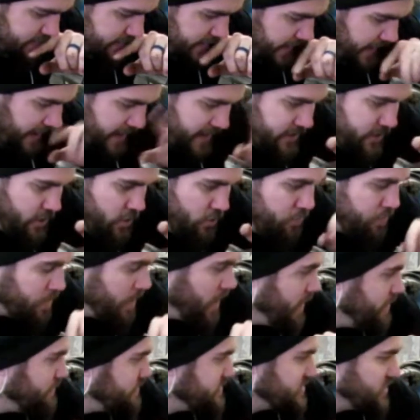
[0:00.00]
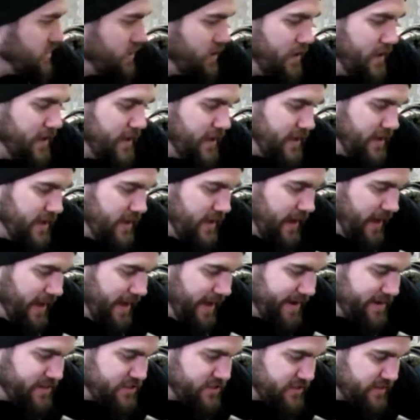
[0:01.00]
had no problems at all. I
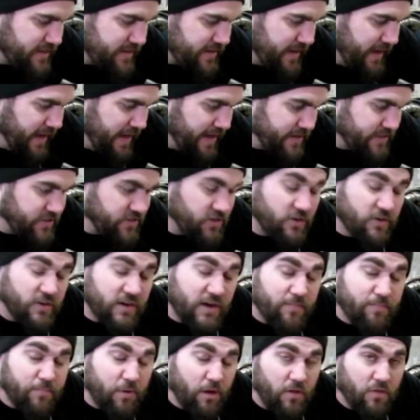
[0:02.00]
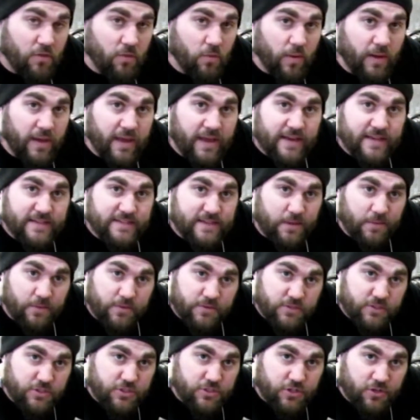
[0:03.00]
actually had it turned up all the way because I
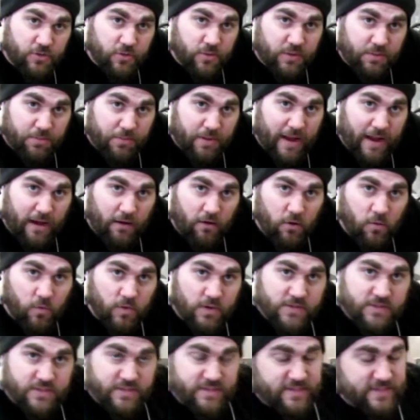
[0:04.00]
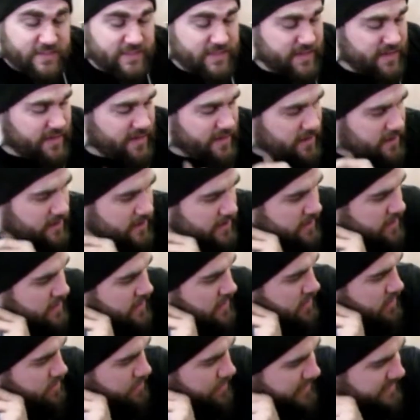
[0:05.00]
wasn't sure what the power was in this thing,
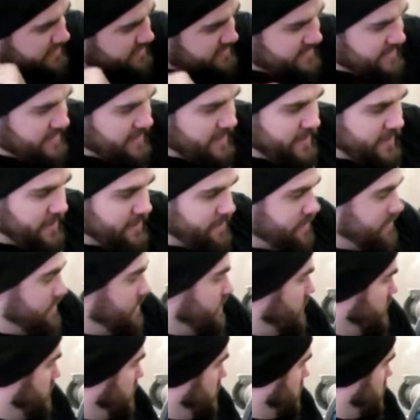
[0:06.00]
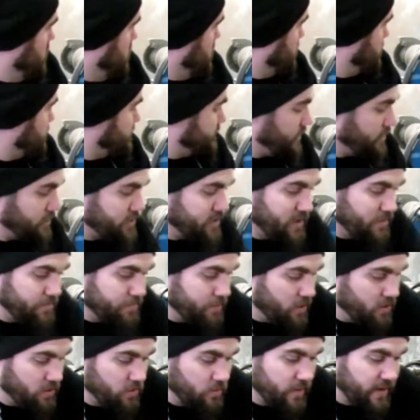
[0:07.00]
but turned up
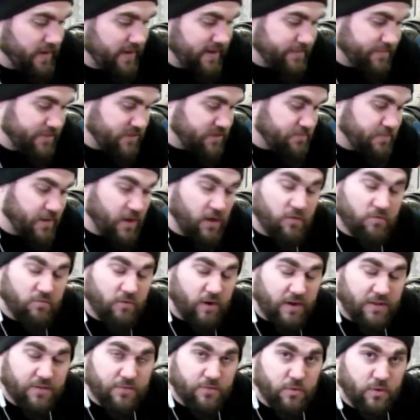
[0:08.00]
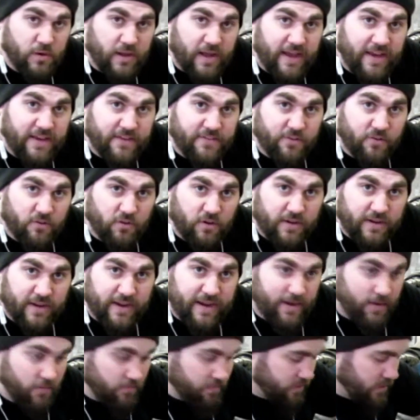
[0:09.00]
all the way, it was melting right through it. I had to turn it down.